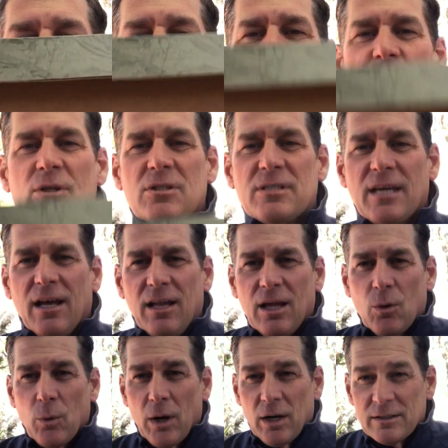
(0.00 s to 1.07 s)
As you can tell, I
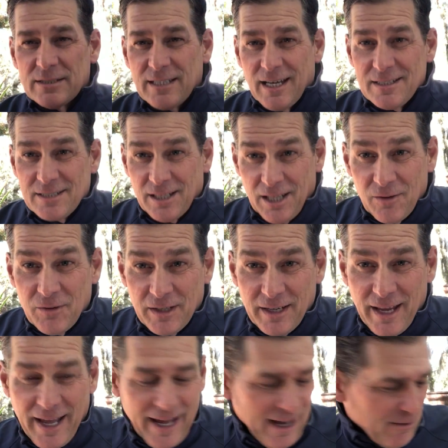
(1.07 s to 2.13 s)
wear a size
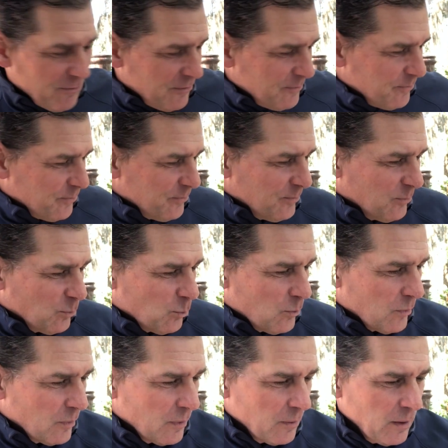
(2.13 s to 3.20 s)

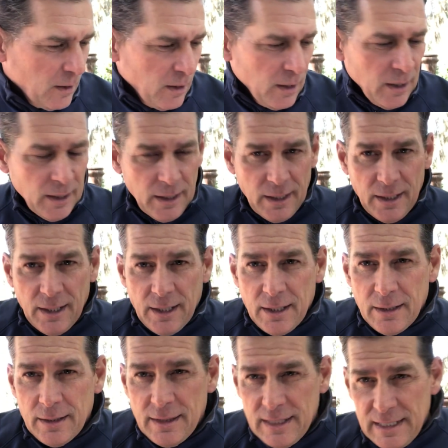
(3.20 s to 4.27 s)
11.5.
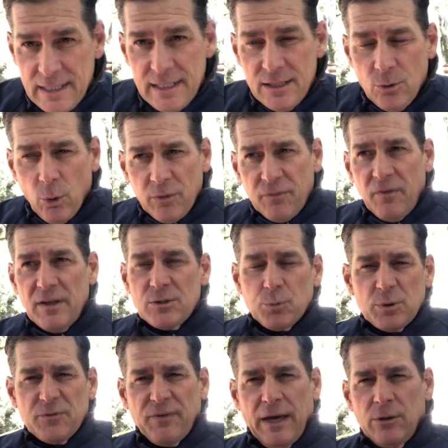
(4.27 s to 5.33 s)
The North Face
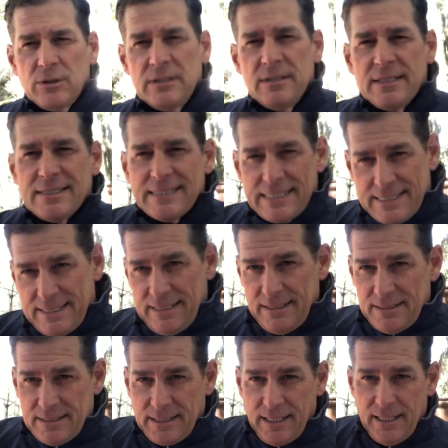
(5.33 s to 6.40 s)
was founded in the
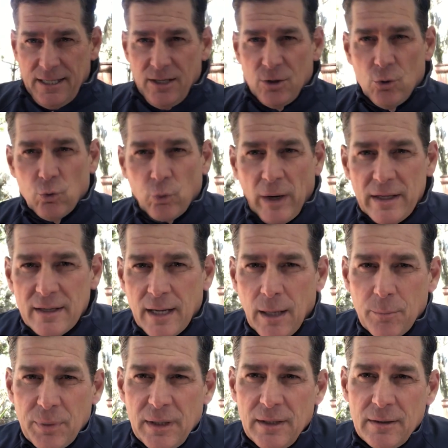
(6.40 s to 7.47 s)
60s. Great
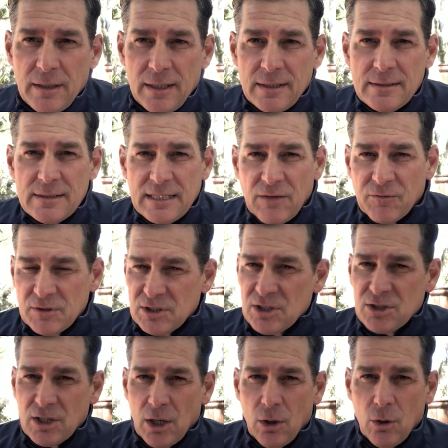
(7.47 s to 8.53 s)
company in San
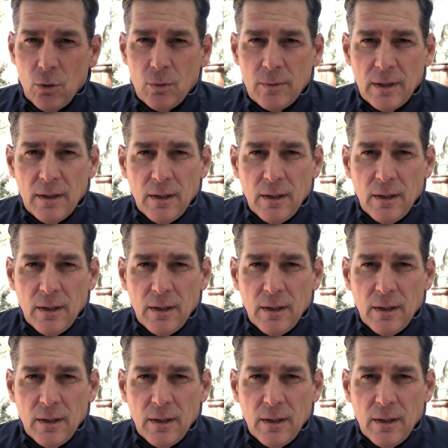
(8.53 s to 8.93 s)
Francisco.